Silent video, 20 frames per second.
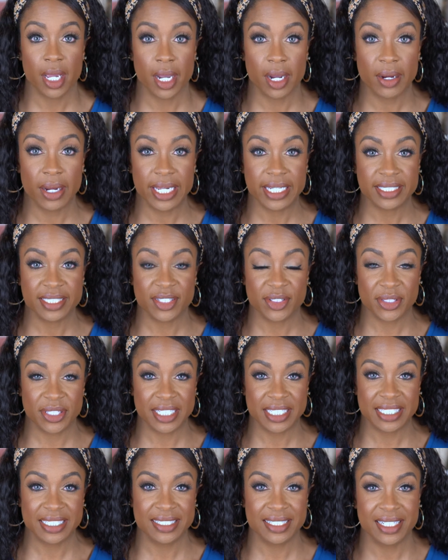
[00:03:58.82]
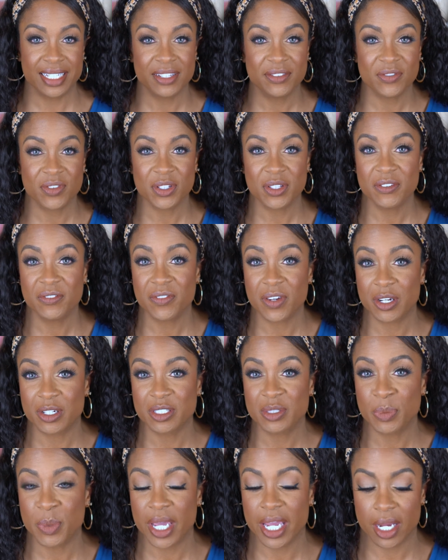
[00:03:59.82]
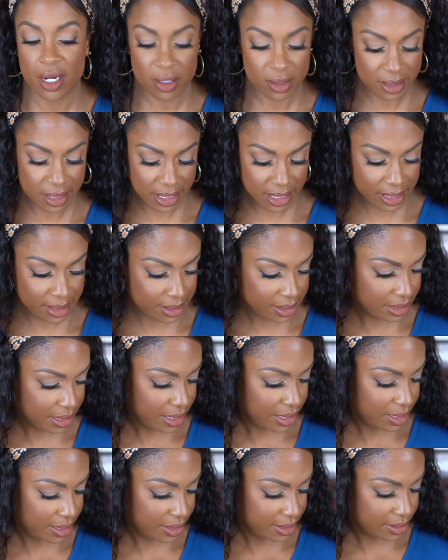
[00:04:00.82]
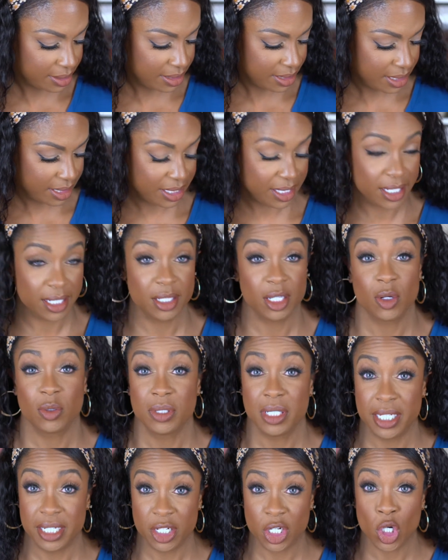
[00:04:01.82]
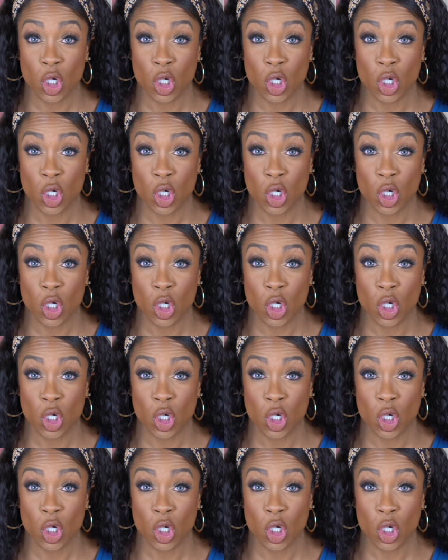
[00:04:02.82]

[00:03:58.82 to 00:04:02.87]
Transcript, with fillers: All right, so this is it for the first pair. This is the Lolita